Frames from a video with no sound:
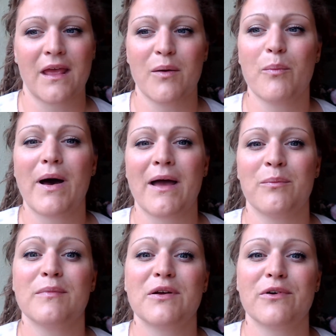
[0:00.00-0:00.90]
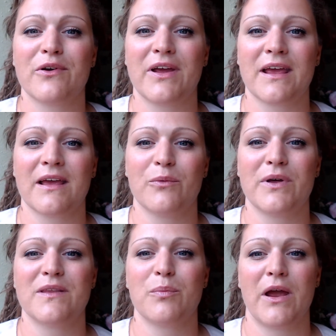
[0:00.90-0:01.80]
by mirroring
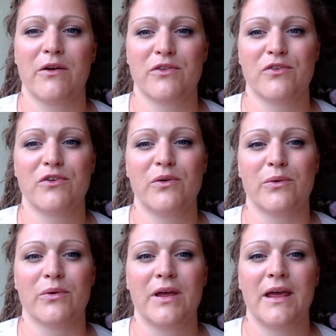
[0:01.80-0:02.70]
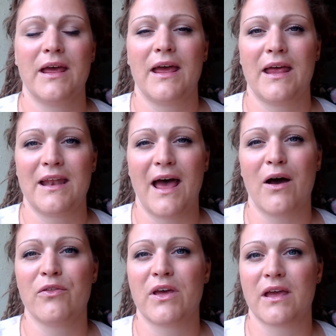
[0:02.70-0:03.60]
what the parents do and
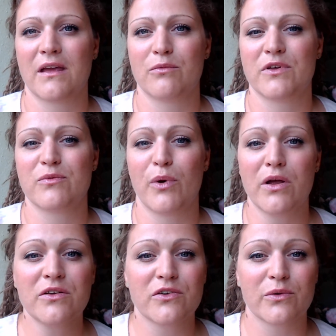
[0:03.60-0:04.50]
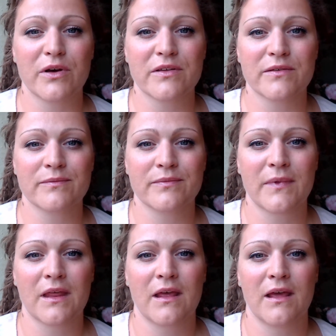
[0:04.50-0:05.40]
how they respond to us
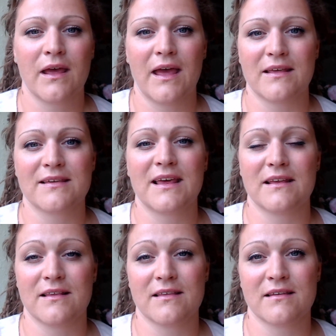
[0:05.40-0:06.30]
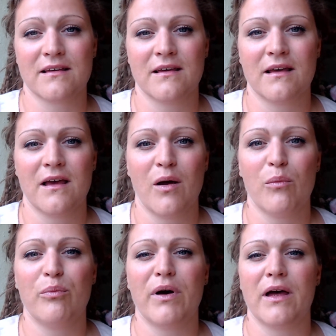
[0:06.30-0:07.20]
as kids.
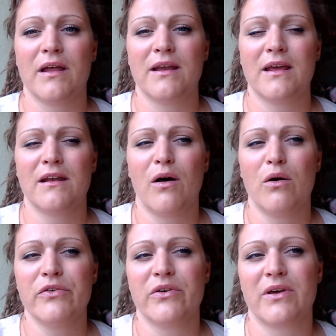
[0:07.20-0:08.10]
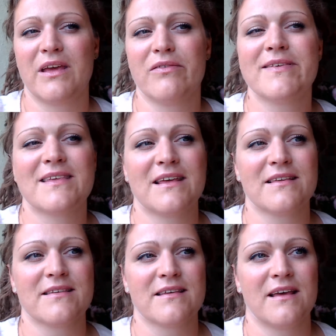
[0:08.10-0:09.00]
But it also gives
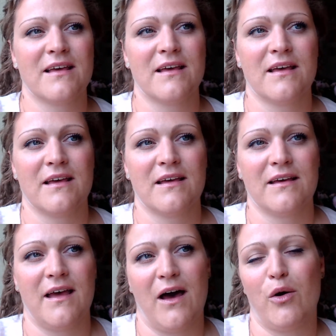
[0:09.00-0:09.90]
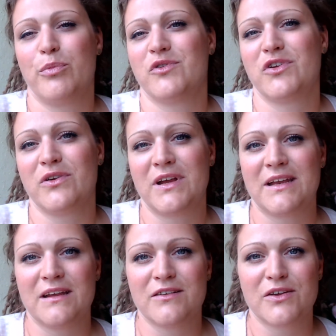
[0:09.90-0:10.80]
this
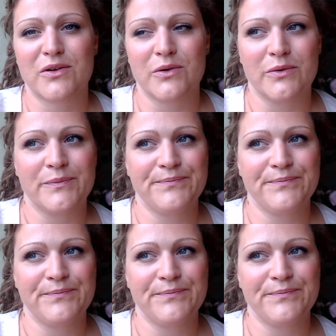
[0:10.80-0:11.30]
opportunity to